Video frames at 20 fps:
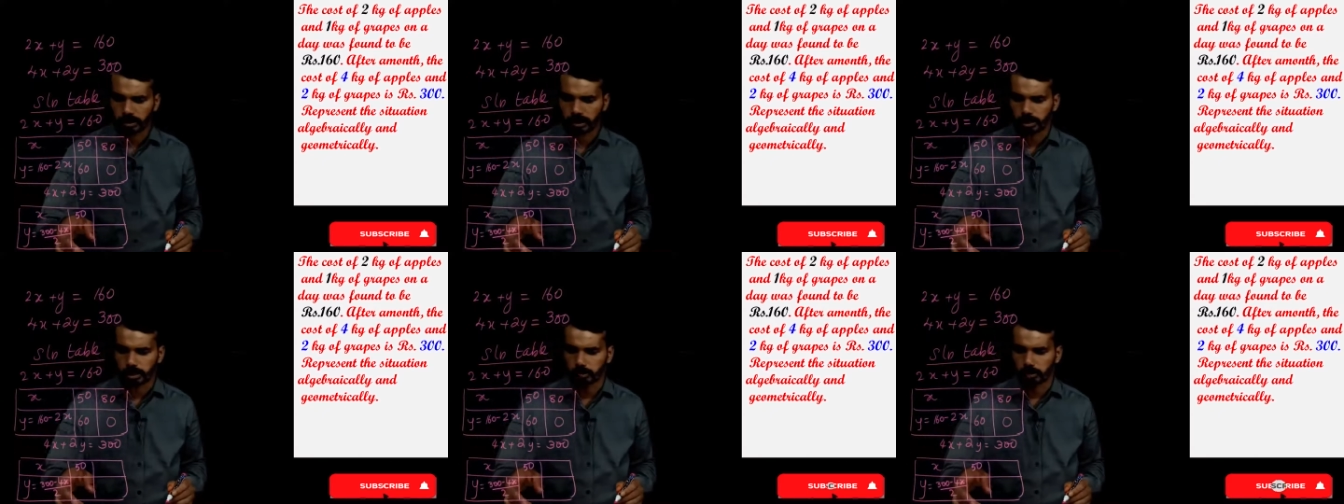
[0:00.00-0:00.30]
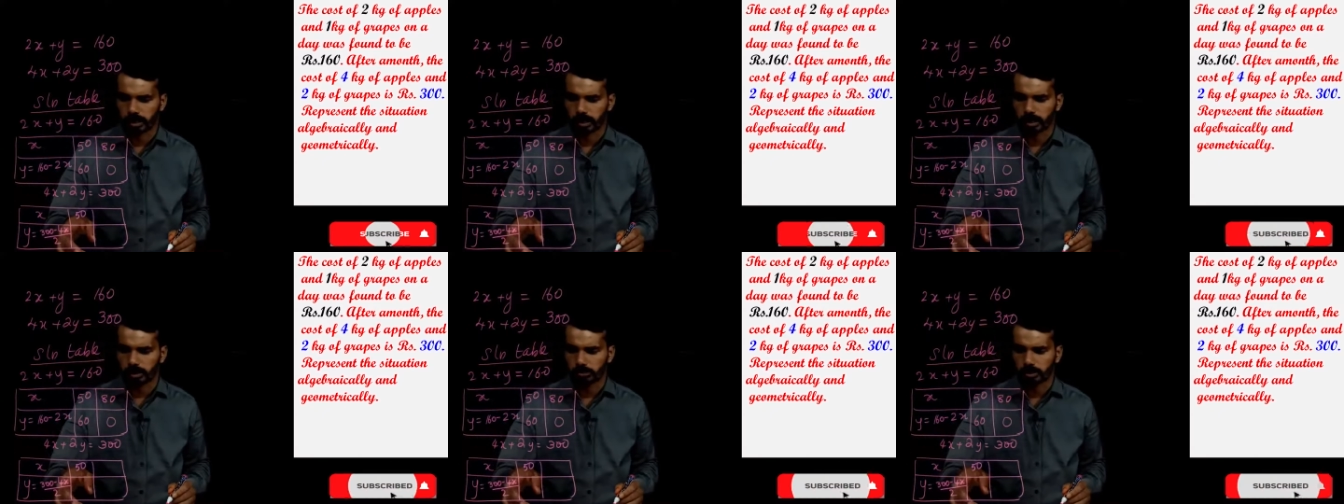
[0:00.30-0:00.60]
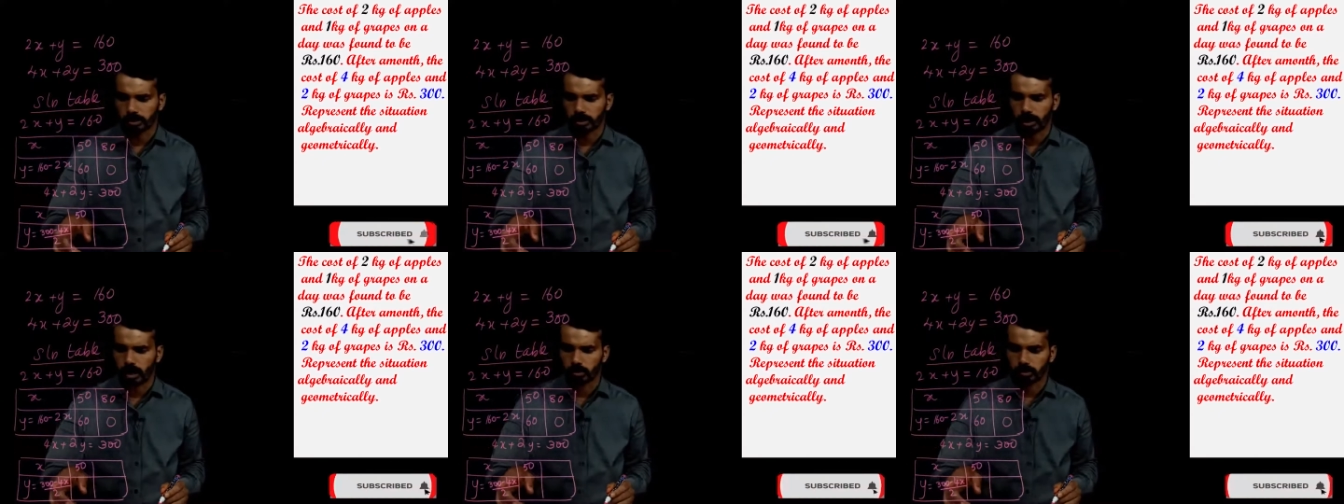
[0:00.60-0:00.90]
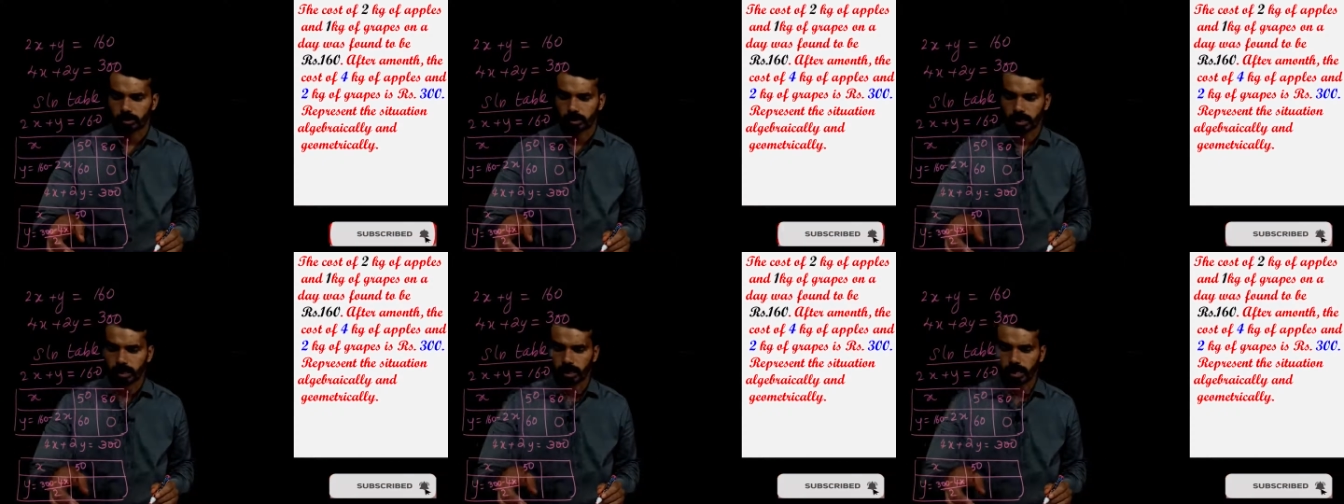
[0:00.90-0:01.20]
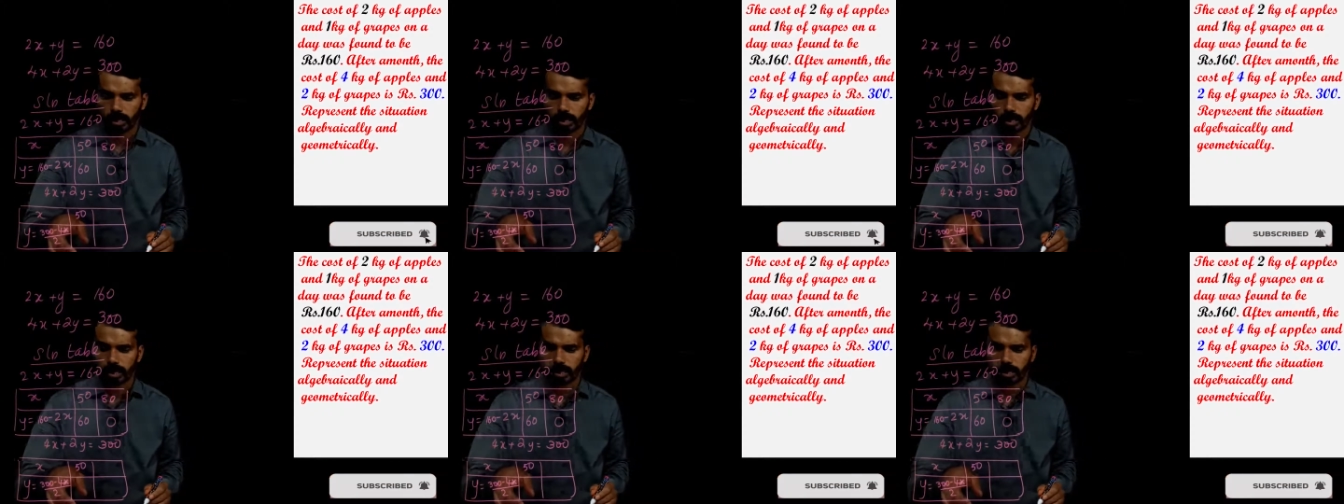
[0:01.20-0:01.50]
this becomes now
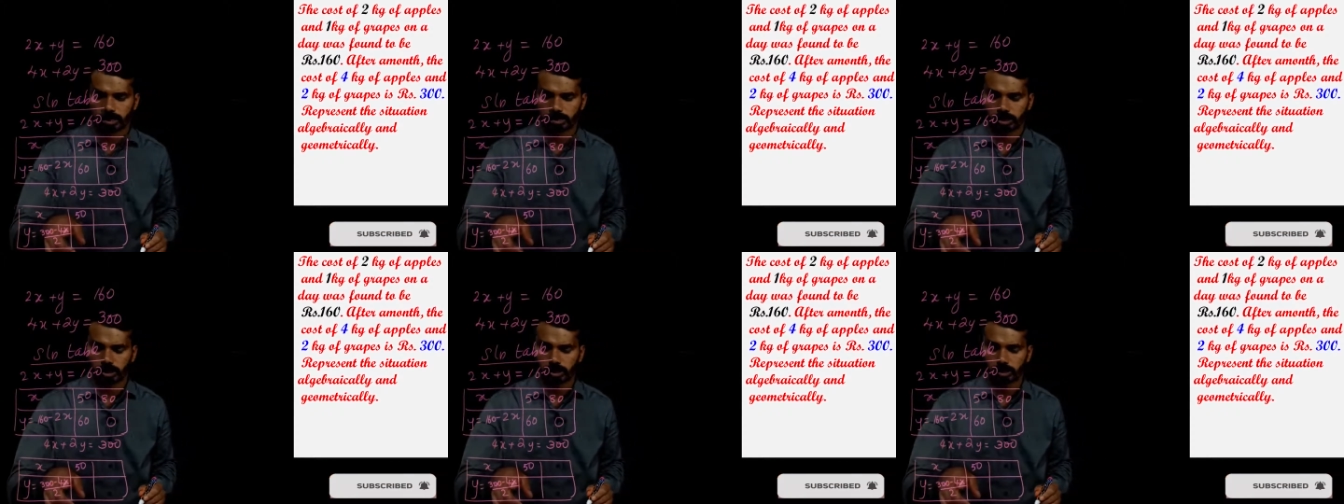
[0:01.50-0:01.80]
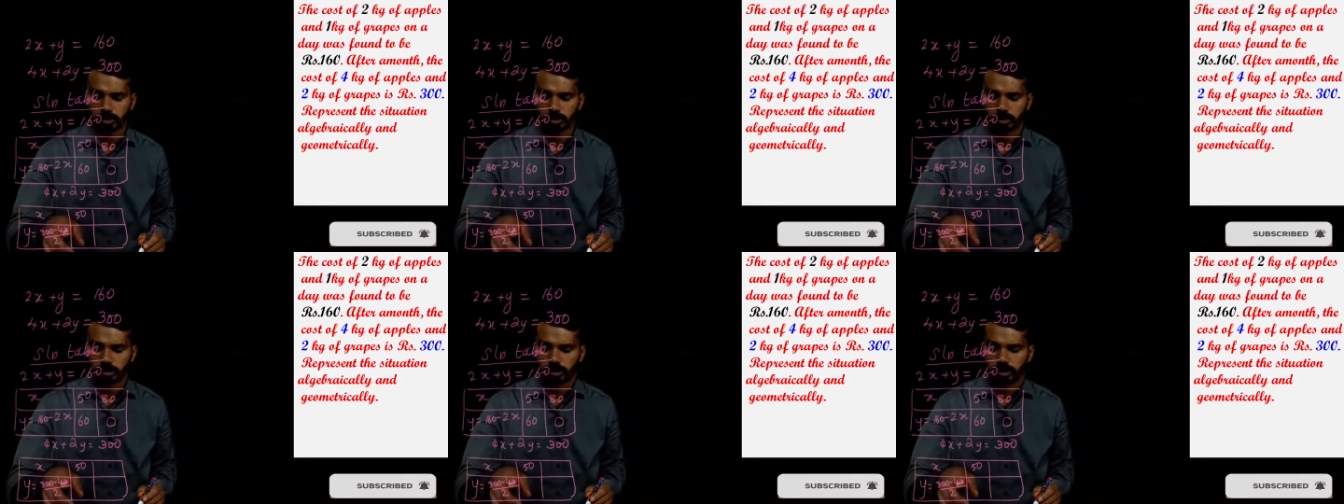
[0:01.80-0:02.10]
300